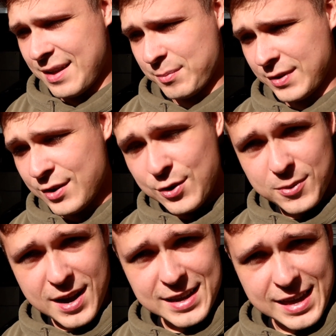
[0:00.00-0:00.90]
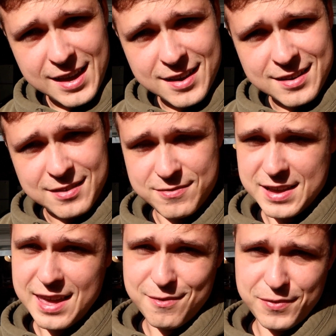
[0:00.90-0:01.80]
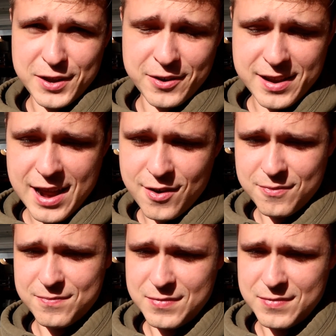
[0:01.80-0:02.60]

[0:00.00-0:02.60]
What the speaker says: I'm gonna do what I can. If I can't figure it out,